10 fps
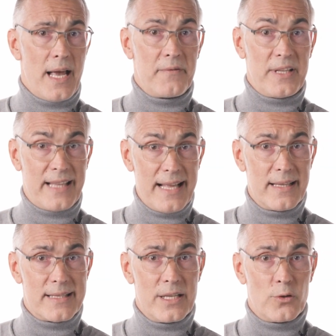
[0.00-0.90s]
have the
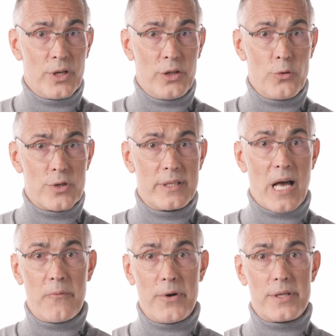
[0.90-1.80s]
tendency to reduce
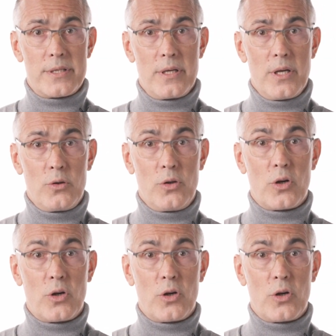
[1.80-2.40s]
downwards to